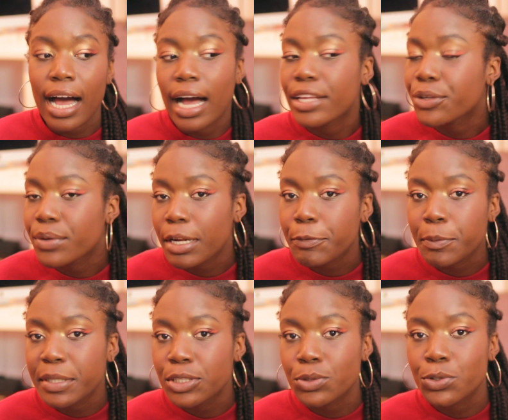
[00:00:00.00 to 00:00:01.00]
you can never
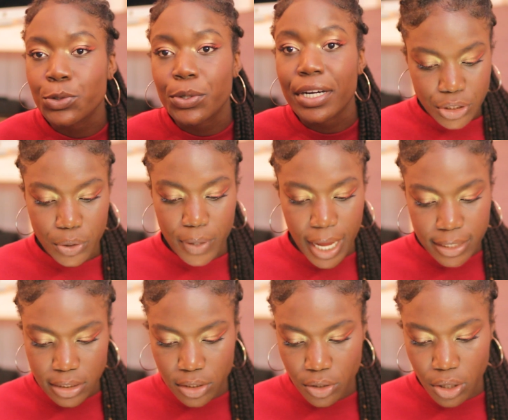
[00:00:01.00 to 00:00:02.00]
be too sure. So
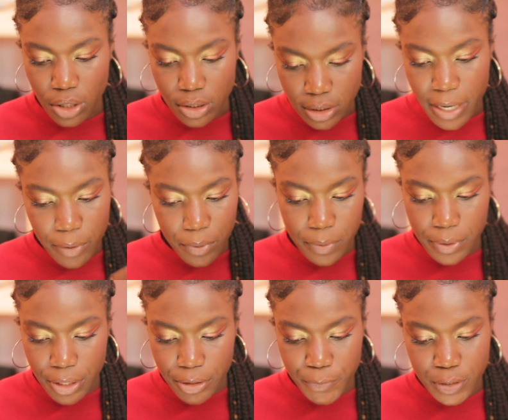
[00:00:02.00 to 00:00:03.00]
casting calls, network
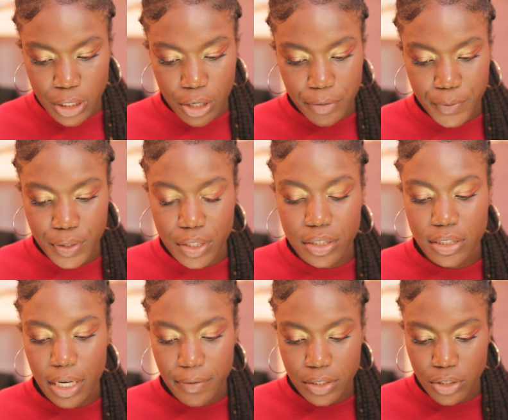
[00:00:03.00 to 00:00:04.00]
with other
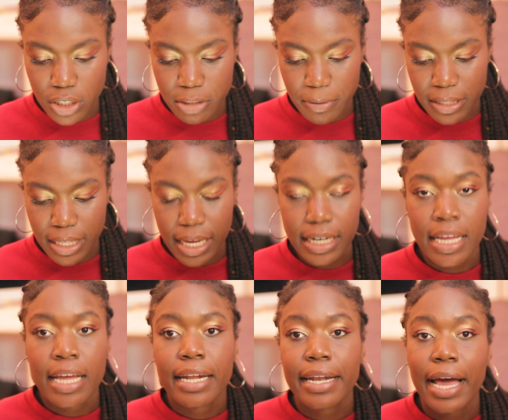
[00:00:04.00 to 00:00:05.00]
photographers, I already talked about that.
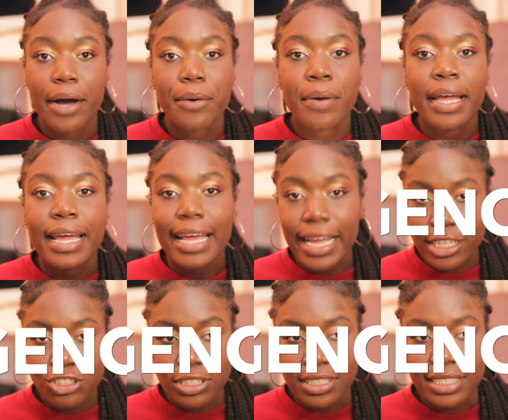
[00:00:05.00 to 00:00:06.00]
Now,
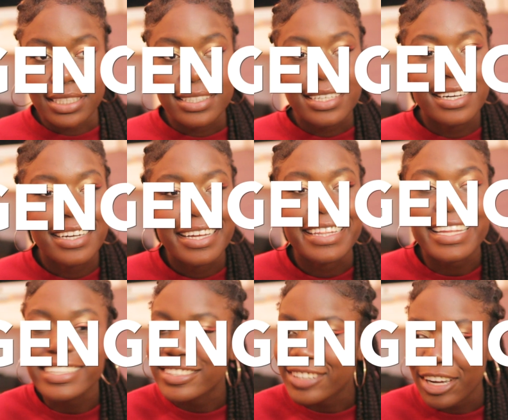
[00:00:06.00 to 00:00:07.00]
agencies.
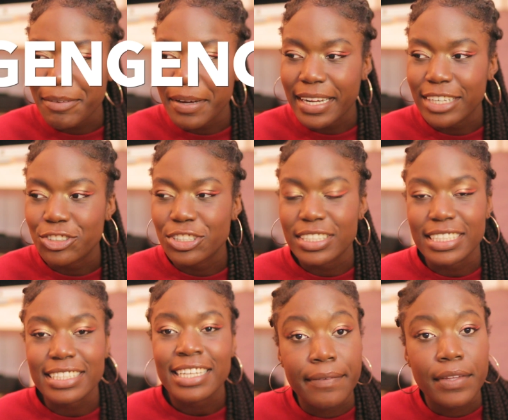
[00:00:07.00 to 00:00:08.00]
Let's talk about
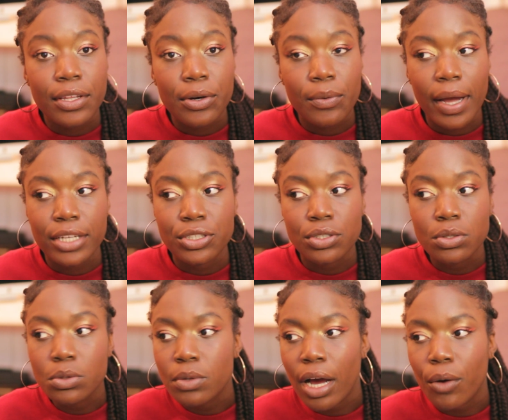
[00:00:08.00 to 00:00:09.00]
agencies. Even though I
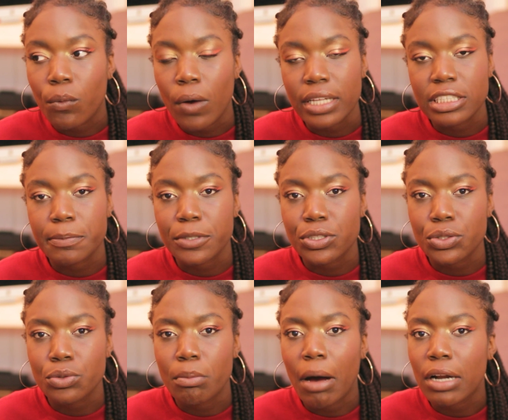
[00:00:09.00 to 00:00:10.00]
do not want to
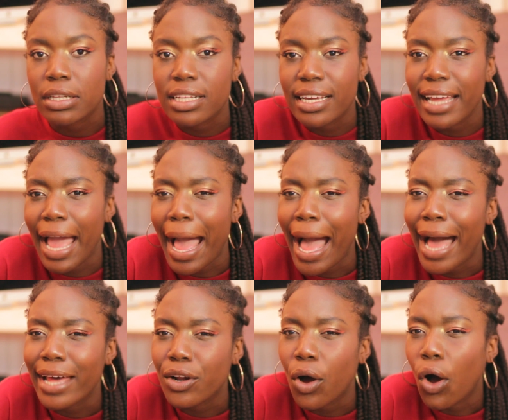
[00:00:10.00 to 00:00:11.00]
pursue modeling
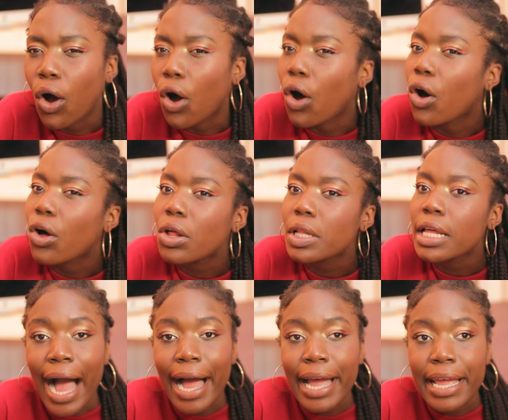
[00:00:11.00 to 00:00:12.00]
at all,
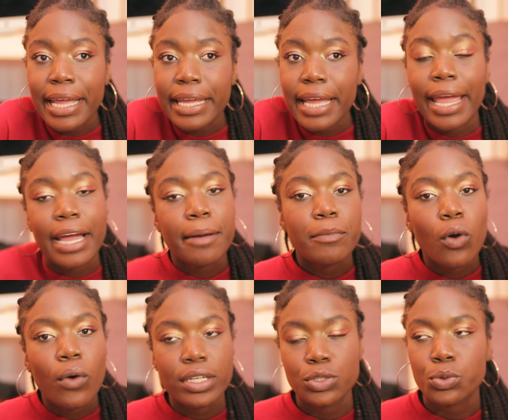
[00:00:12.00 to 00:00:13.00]
I am
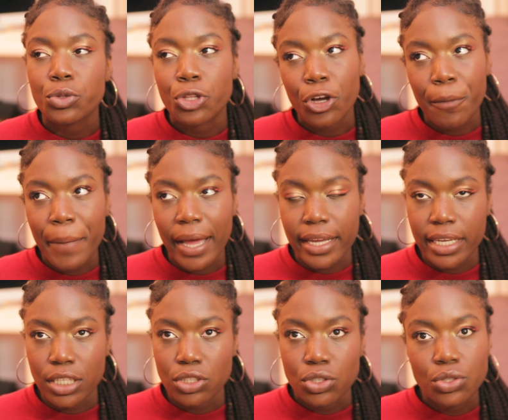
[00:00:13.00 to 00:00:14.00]
going to look back
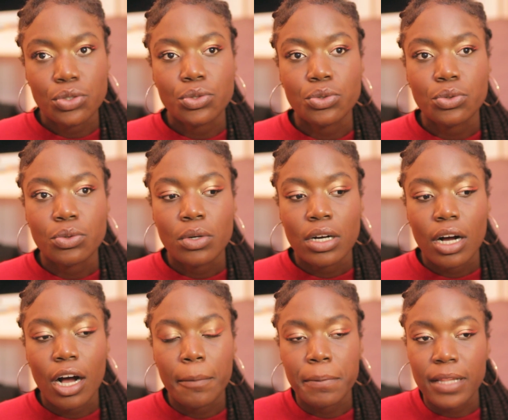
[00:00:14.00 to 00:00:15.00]
into
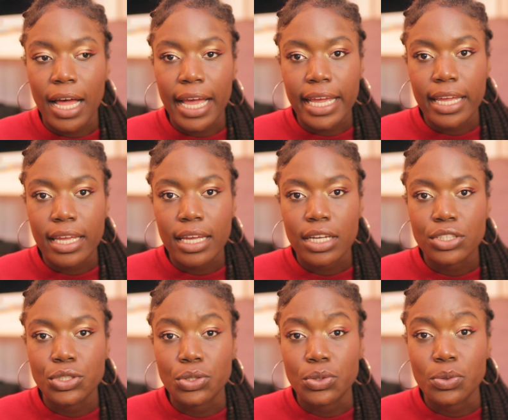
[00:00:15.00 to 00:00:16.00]
applying
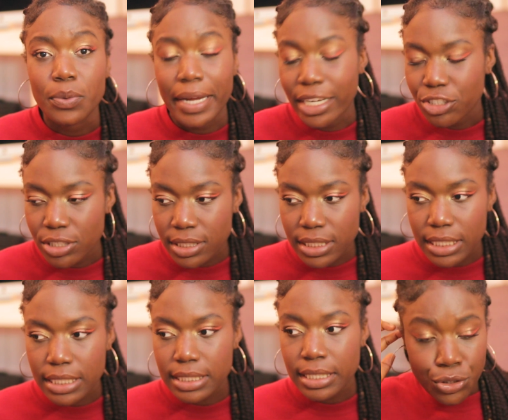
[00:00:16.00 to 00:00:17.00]
to
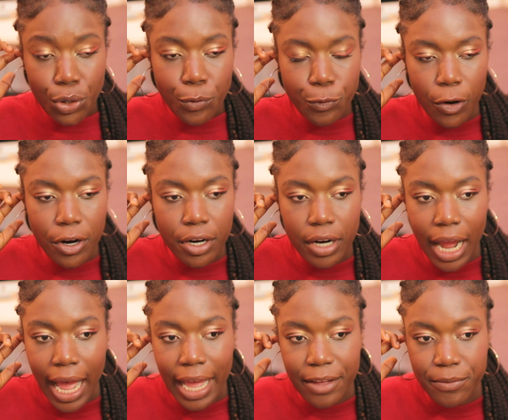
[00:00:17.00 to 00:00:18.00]
agencies. So far,
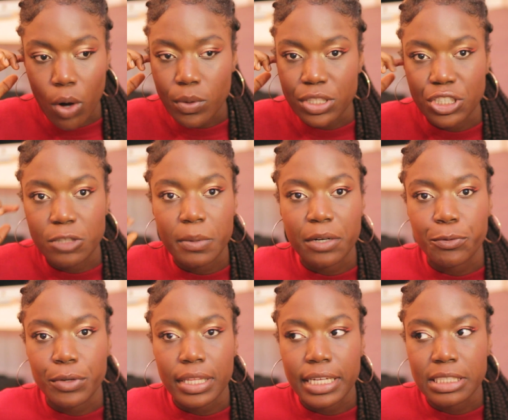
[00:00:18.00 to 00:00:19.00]
I've always just been a
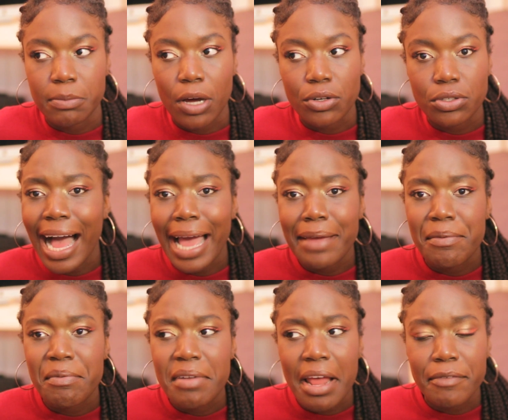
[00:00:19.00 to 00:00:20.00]
freelance model.
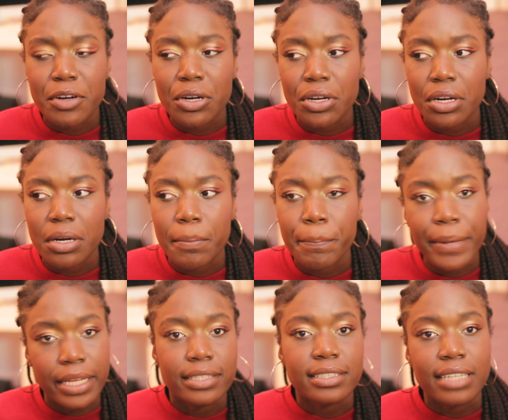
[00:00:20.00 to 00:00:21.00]
I've never
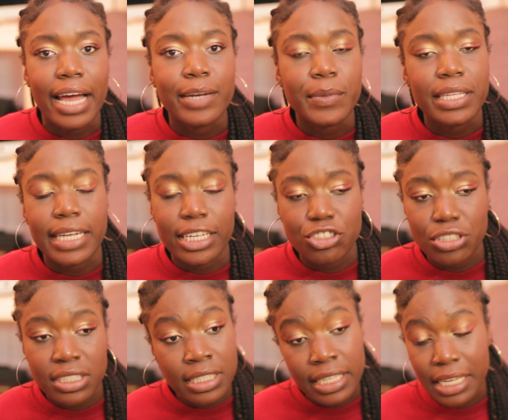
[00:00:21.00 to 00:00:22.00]
been signed with an
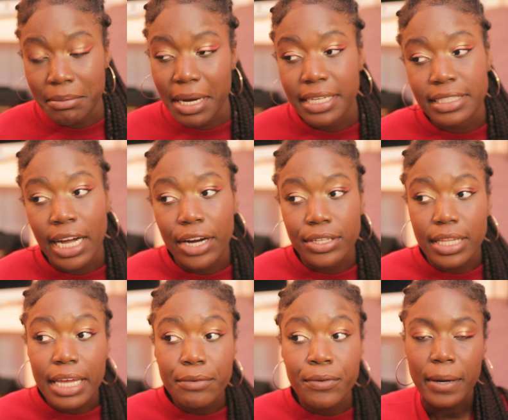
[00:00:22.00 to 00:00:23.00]
agency in my entire
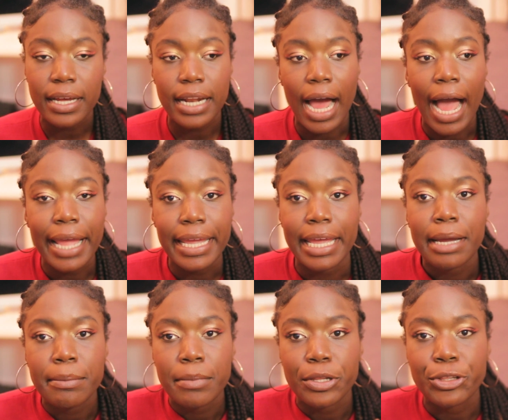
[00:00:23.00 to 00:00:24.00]
life, but I
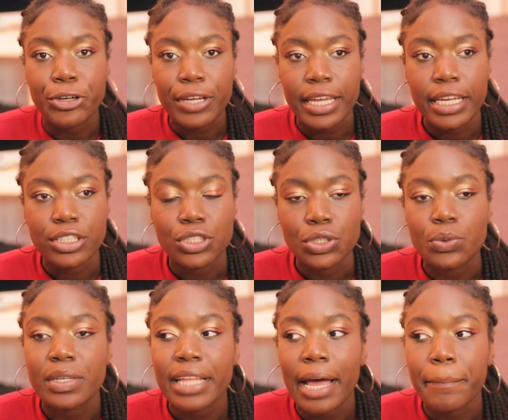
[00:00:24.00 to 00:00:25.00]
am looking into
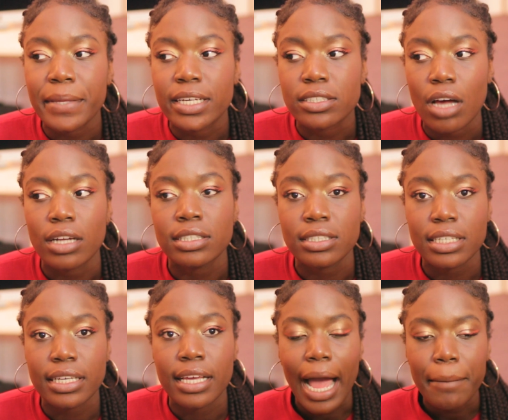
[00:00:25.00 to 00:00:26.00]
doing that because
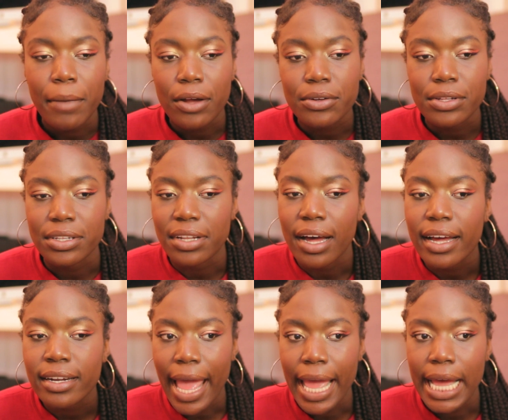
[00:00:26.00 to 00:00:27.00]
honestly, I model a
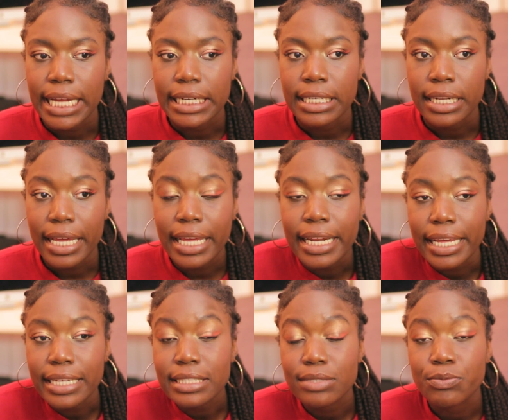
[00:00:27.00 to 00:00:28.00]
lot and
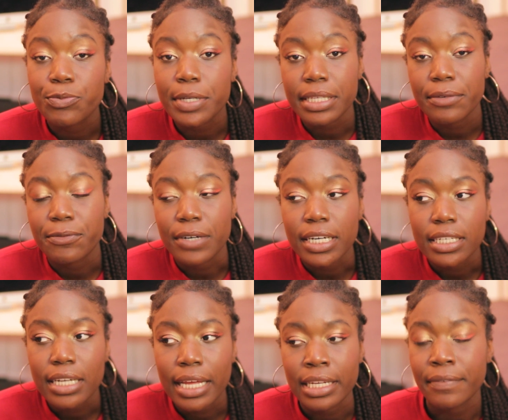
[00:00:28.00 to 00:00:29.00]
it is really
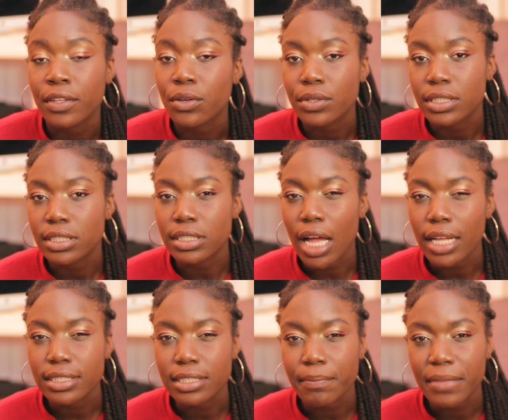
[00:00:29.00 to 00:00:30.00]
fun, and even though it's
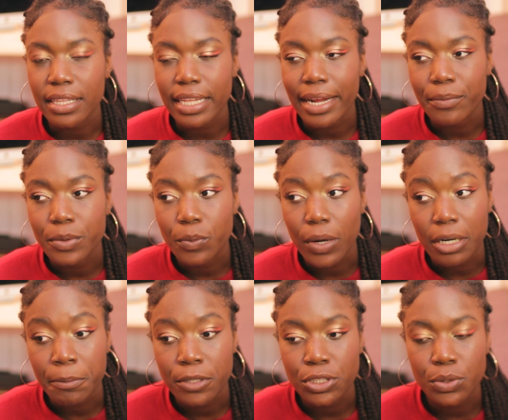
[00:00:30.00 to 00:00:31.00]
not something that I would
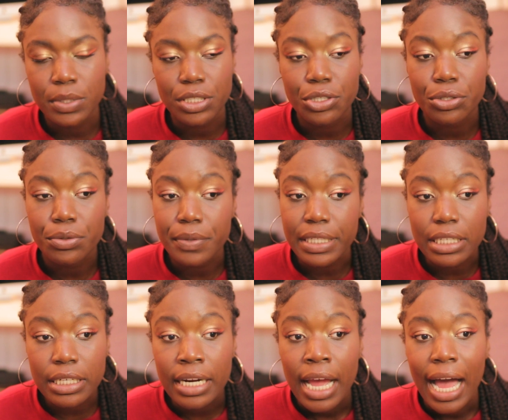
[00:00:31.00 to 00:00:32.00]
want to pursue as a career,